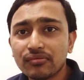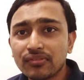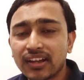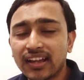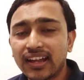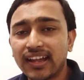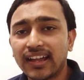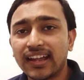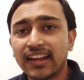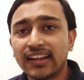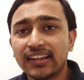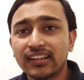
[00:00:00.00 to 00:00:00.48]

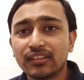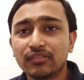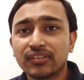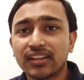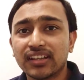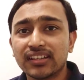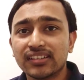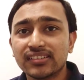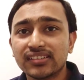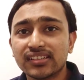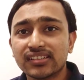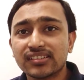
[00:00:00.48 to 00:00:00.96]
and you
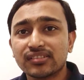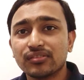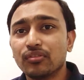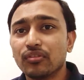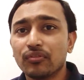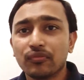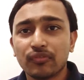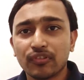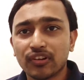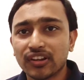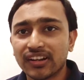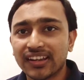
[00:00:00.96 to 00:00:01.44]
can just go
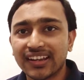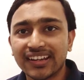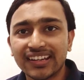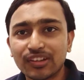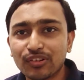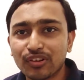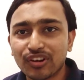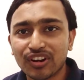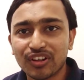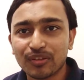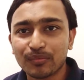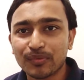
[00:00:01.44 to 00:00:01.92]
for any
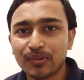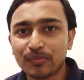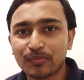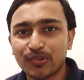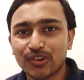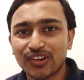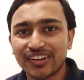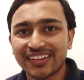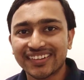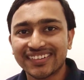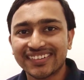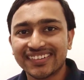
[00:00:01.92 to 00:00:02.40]
one of the
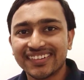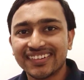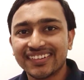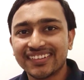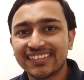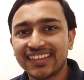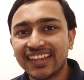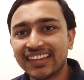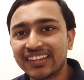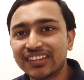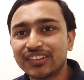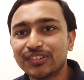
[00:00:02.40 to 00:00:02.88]
product.
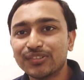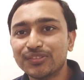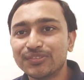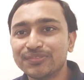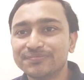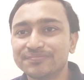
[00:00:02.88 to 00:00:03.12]
Thank you.